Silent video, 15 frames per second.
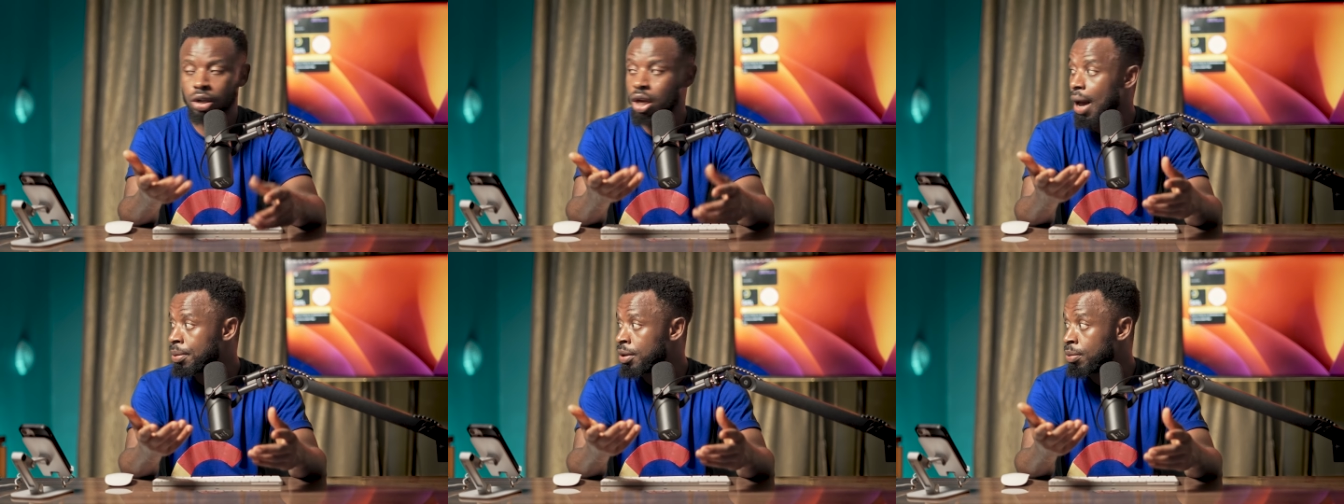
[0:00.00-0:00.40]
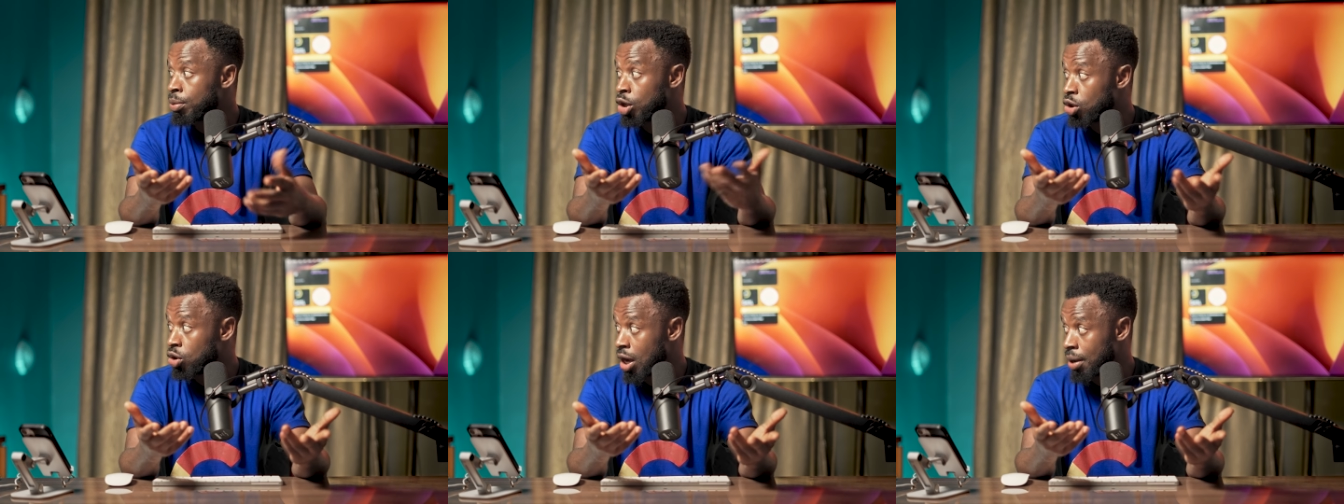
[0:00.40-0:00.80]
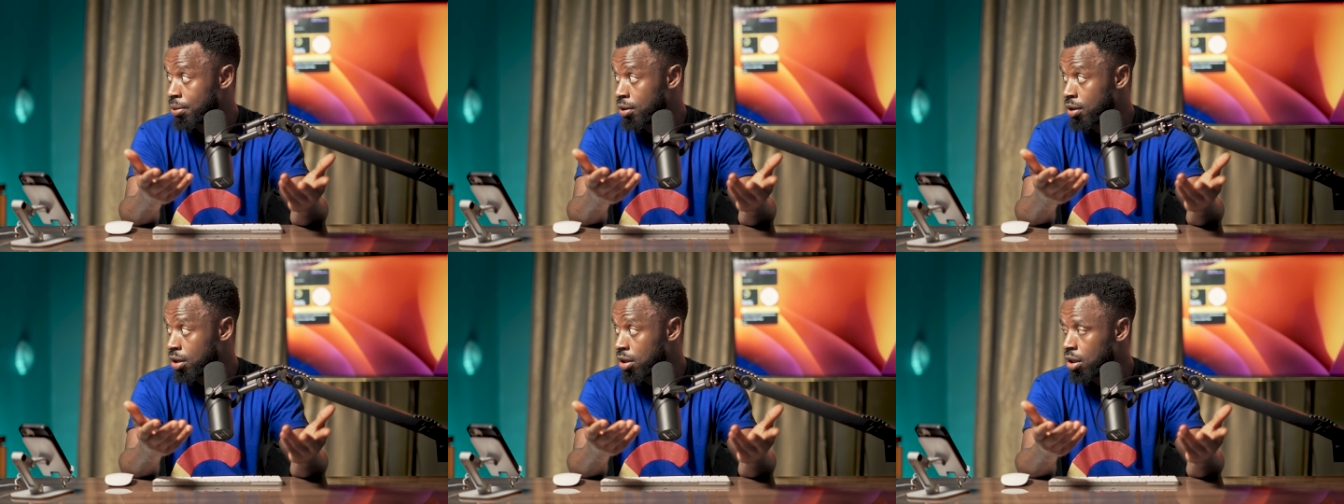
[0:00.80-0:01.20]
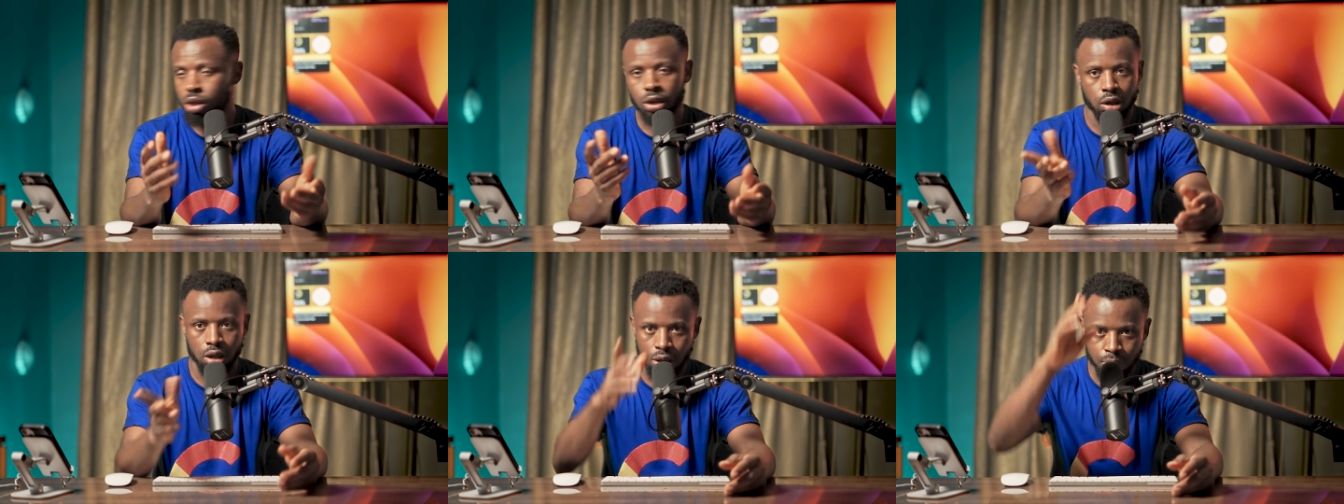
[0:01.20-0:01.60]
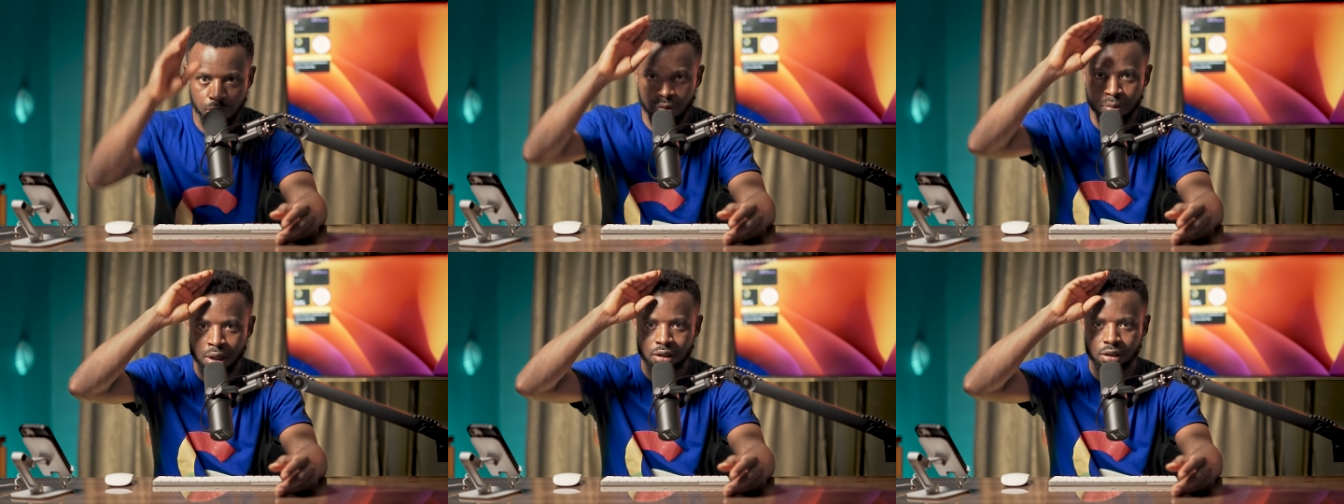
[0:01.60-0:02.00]
Abi, where do you go, Abi?
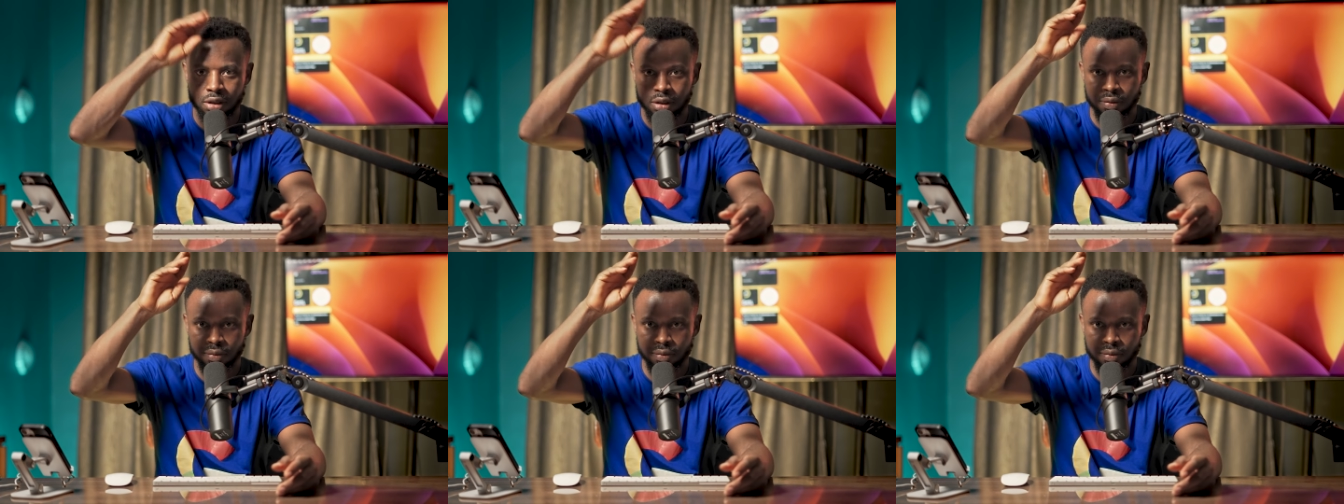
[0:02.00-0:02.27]
Movement.